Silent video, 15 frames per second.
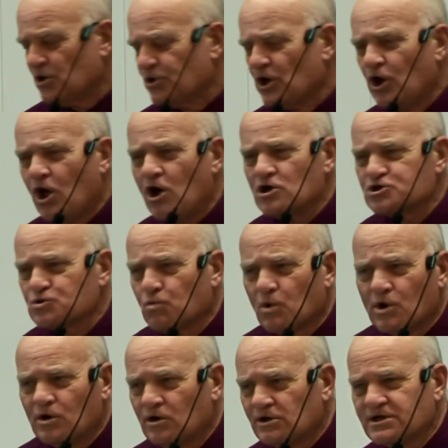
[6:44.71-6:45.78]
the lost
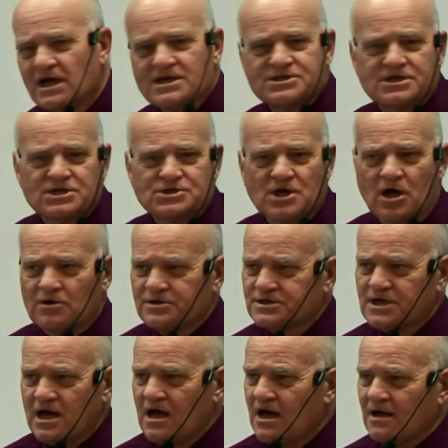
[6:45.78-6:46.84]
world does this all the
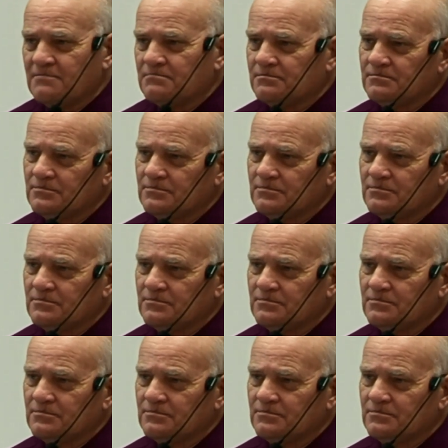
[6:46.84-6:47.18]
time,